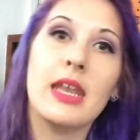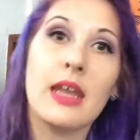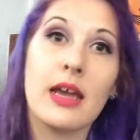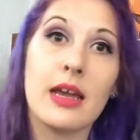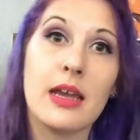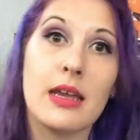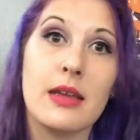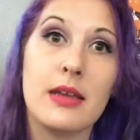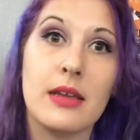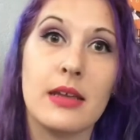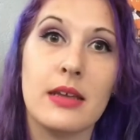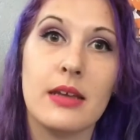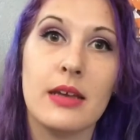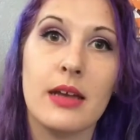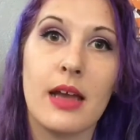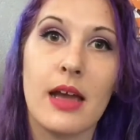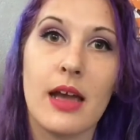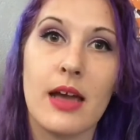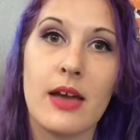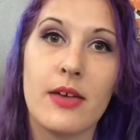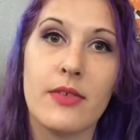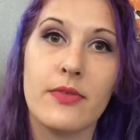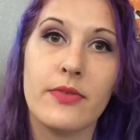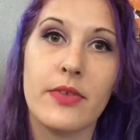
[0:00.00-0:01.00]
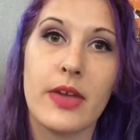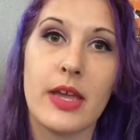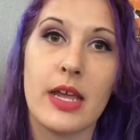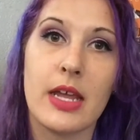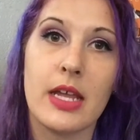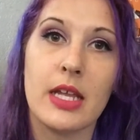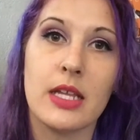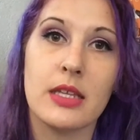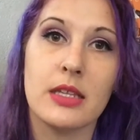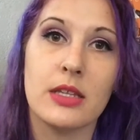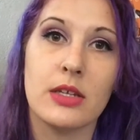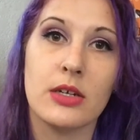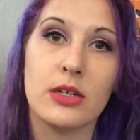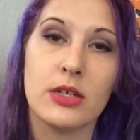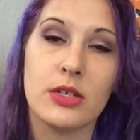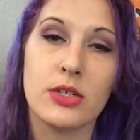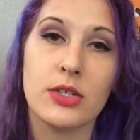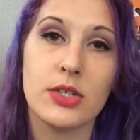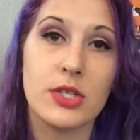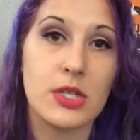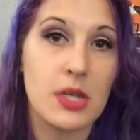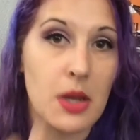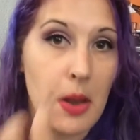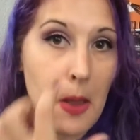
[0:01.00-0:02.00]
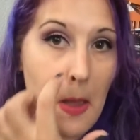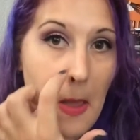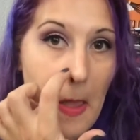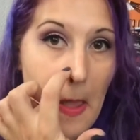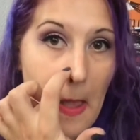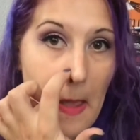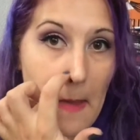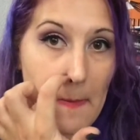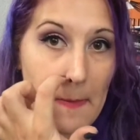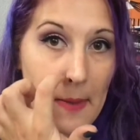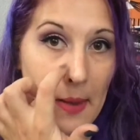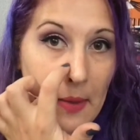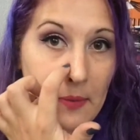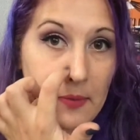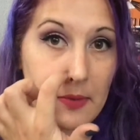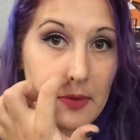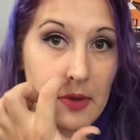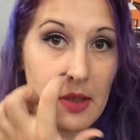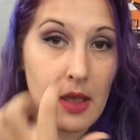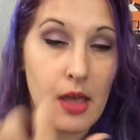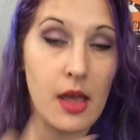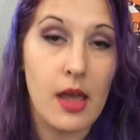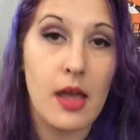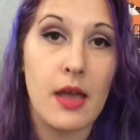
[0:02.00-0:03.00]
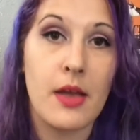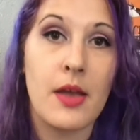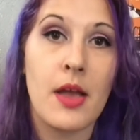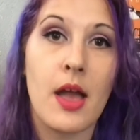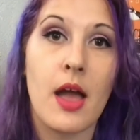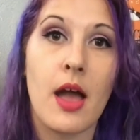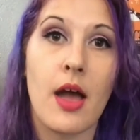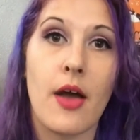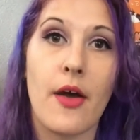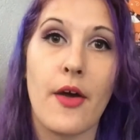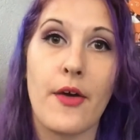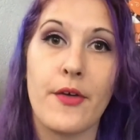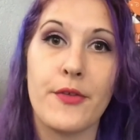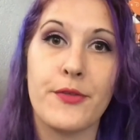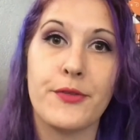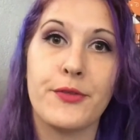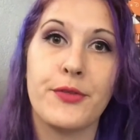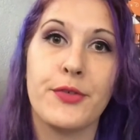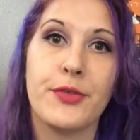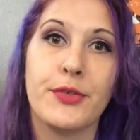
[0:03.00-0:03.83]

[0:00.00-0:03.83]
and I have a large amount of